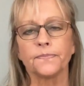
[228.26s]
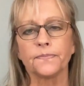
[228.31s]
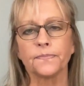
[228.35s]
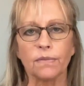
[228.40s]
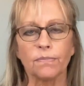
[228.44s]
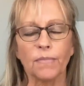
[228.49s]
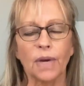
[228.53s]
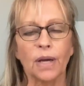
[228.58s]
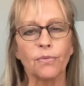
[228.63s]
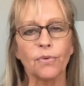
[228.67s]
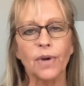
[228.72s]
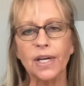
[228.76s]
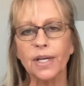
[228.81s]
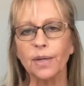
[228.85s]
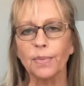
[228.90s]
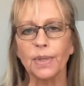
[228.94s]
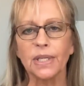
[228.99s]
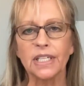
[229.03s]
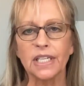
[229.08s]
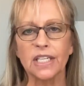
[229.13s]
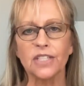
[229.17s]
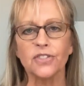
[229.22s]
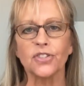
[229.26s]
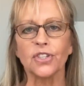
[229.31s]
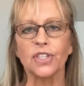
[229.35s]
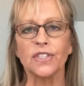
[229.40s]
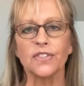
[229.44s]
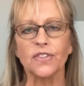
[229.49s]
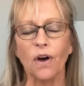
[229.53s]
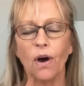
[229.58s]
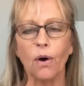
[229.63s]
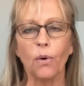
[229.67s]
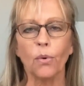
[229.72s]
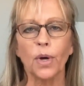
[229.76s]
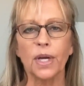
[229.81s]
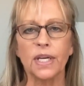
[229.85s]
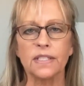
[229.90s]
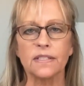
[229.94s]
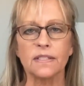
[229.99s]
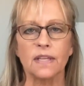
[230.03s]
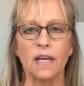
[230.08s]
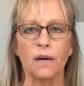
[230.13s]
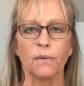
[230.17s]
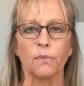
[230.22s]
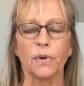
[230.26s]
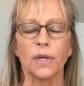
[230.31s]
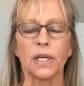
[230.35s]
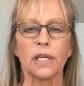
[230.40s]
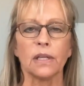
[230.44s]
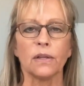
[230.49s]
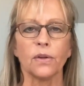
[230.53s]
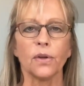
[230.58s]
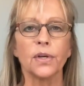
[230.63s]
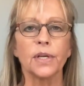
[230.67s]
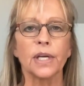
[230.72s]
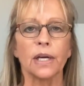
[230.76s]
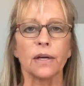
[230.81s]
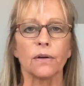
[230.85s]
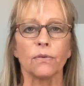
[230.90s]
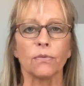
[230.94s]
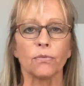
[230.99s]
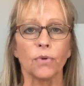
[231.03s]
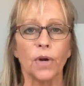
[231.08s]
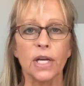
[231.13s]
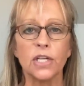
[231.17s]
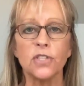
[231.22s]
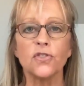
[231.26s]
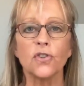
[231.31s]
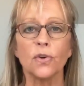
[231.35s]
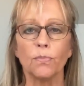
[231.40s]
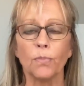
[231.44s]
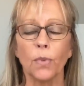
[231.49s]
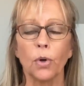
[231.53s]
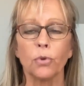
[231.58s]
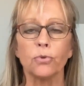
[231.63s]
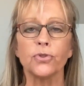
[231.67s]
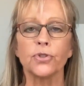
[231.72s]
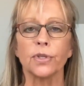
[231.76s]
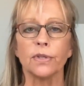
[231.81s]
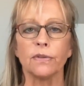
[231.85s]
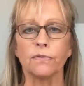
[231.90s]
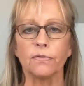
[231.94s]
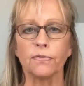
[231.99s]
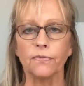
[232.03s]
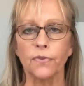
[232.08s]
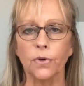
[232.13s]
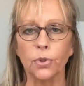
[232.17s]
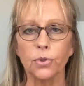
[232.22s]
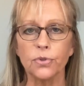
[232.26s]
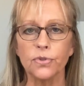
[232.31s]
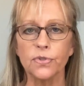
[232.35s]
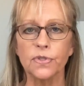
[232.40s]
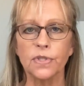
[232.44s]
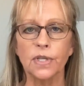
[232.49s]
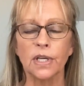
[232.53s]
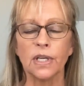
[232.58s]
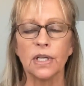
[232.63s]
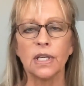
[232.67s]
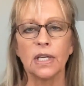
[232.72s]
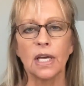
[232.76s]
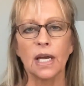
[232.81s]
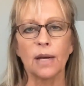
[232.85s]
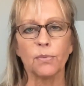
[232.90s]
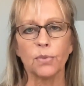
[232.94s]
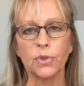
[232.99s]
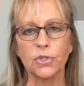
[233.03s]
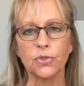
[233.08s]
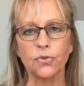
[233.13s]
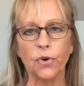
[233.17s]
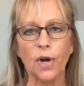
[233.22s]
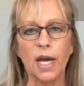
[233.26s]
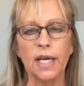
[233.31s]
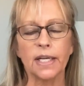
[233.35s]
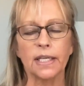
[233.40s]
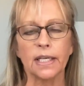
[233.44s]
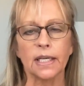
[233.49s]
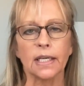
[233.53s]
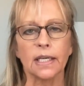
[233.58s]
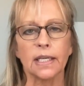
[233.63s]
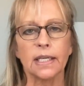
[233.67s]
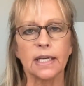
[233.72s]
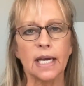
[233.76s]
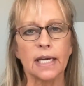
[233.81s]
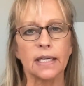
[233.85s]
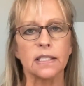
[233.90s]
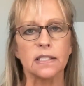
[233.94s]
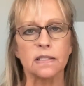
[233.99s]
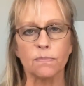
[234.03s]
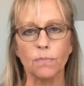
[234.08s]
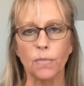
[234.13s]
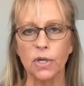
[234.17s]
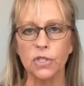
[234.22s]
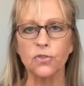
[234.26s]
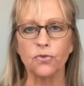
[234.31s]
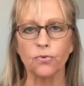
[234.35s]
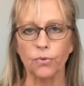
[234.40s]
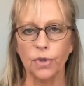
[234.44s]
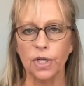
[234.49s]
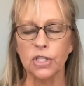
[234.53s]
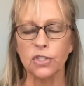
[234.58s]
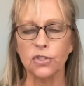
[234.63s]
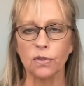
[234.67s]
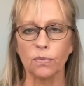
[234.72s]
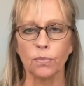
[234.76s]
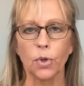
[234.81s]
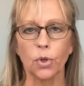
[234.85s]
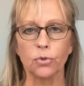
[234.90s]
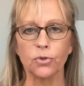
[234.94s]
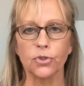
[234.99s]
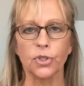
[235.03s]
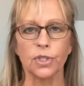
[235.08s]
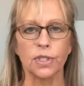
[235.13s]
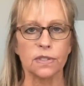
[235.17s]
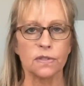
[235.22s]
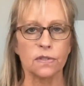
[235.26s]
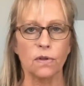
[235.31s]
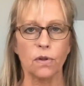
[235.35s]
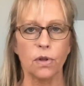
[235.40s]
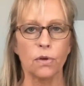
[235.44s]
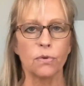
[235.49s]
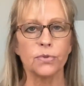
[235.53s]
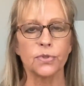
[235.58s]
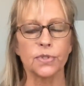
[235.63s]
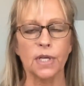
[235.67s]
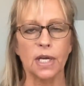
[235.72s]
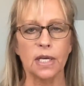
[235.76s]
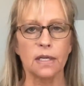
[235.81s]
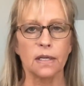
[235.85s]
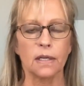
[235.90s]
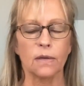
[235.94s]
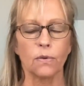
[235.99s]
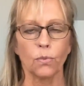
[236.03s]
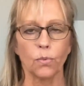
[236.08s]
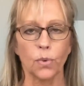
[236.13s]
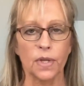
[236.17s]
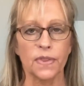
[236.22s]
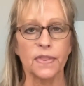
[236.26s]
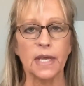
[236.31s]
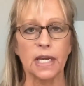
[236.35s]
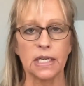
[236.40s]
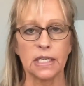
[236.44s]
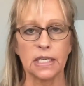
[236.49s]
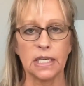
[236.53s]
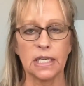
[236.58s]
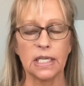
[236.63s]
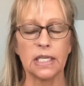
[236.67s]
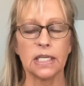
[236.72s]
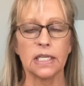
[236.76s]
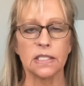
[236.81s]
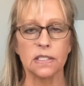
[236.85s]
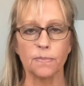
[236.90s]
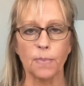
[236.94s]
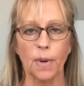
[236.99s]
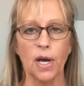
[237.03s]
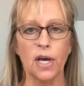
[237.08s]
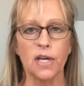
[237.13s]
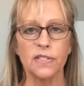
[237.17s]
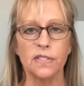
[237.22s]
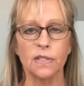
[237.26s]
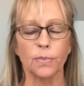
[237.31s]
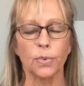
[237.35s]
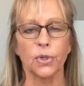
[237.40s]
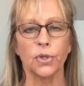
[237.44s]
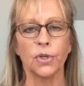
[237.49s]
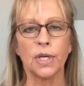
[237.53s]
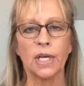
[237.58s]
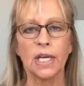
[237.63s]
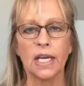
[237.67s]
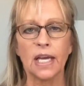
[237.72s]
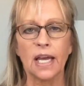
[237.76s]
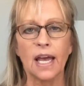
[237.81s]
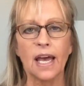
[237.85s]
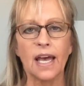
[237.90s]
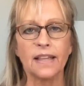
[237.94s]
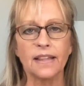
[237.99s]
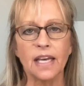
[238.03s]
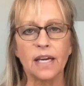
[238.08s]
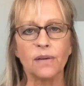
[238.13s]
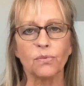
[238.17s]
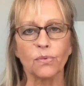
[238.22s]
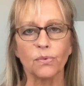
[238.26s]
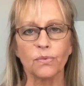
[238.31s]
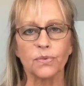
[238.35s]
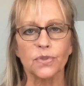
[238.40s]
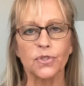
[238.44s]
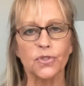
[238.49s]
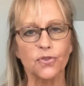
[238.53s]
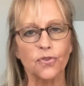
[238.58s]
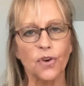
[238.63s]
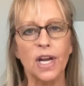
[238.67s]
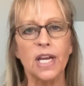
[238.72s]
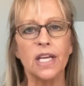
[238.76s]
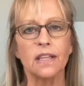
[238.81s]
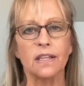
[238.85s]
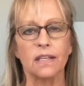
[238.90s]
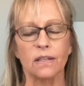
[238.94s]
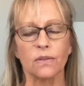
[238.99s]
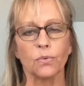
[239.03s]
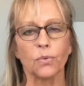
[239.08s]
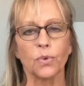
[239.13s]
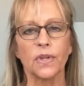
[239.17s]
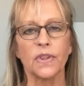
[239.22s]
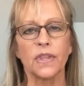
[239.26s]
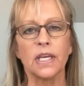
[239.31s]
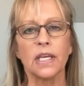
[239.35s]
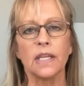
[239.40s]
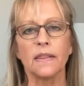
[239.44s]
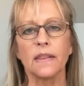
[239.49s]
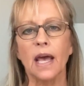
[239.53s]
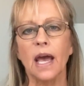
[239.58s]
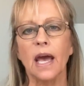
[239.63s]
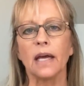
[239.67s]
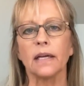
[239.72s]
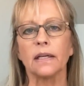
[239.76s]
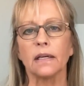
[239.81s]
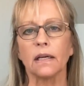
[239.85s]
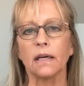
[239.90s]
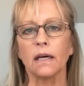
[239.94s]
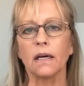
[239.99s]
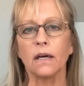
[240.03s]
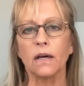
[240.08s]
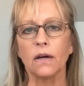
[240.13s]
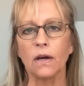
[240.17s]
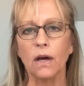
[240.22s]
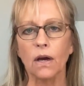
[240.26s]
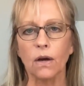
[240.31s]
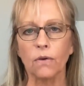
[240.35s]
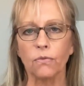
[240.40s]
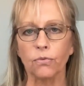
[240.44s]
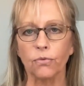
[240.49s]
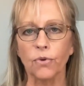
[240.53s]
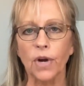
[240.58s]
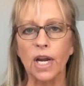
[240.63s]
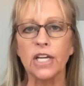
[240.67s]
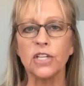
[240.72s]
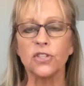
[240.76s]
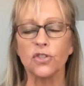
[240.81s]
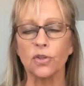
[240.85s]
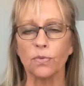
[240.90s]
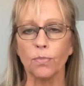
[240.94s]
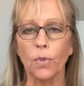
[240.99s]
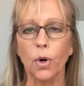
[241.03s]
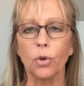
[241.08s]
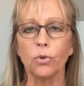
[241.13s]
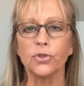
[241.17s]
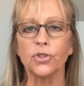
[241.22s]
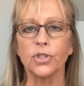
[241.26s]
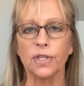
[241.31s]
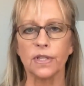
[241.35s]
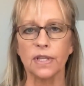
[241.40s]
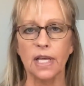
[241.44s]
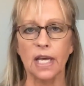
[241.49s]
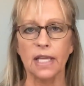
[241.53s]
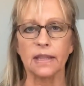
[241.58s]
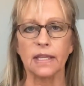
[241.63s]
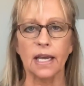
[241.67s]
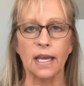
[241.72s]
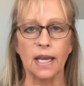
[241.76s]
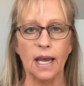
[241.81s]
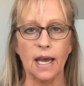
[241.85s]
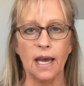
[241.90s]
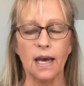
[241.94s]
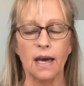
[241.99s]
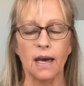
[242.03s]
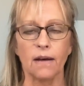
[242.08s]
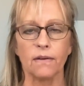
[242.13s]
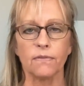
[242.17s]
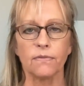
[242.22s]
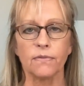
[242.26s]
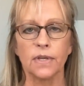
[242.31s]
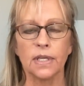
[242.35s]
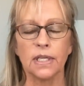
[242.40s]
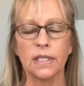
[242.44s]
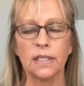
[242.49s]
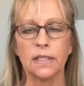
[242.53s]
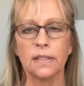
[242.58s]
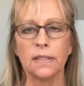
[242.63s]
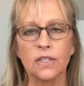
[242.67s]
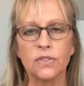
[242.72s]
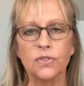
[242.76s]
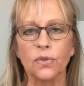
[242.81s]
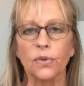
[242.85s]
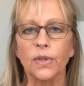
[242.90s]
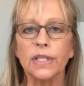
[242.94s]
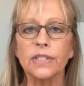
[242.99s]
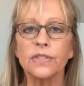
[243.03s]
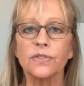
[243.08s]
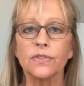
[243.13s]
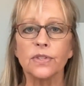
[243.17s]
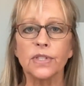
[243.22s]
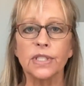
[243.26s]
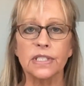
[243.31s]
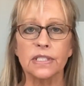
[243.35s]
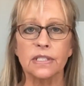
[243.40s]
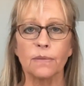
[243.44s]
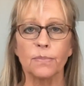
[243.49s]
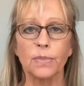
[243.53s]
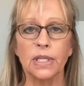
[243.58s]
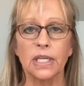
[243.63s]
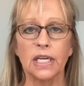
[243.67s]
My recommendation is always that we look at range of motion first, and we try to get as much range of motion as close to what they need as possible, and then strengthen within that range of motion that they have. So let's look at some of the